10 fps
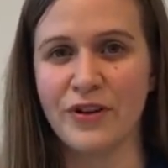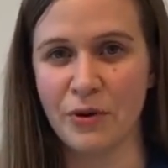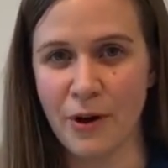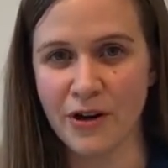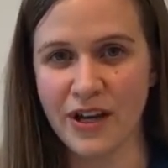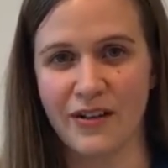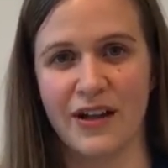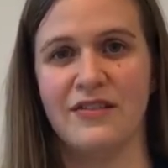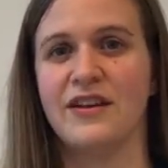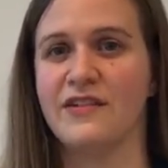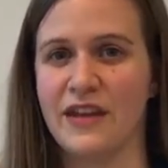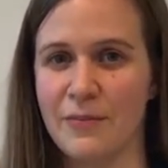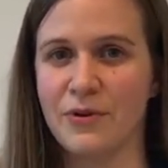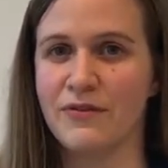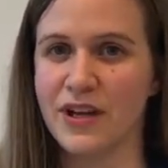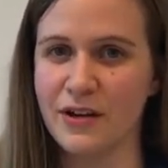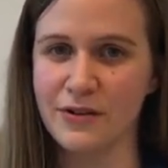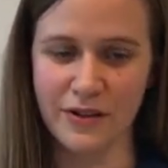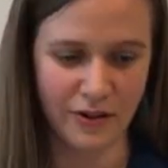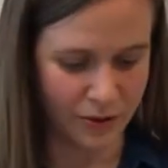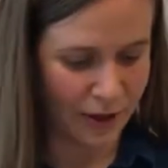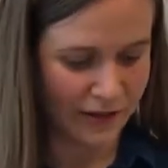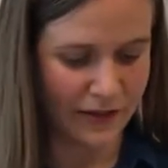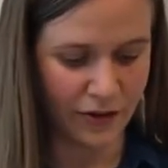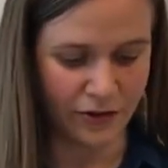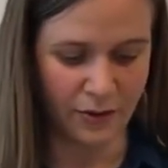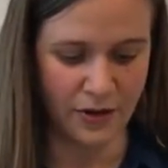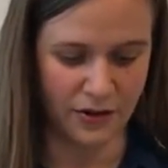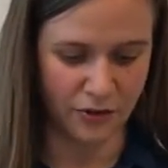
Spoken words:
in your parking lot in the example of a killdeer. You might see those around